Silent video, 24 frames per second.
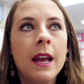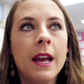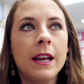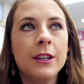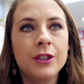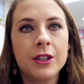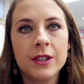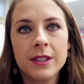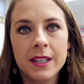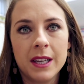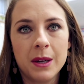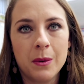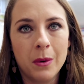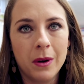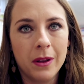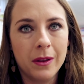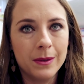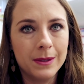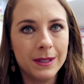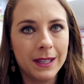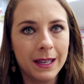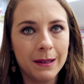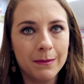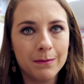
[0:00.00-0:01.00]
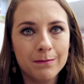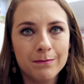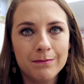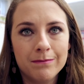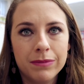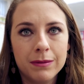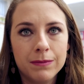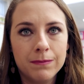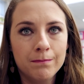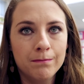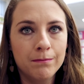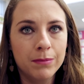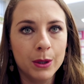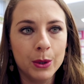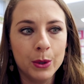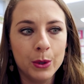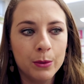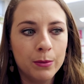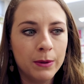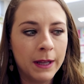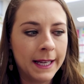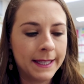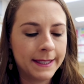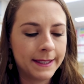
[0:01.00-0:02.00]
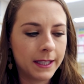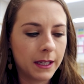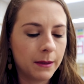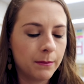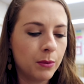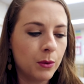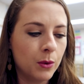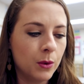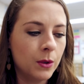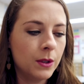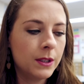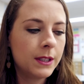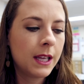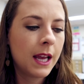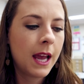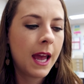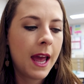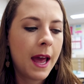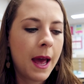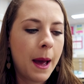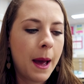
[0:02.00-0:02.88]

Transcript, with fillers: It's just like one of those like blue plastic pools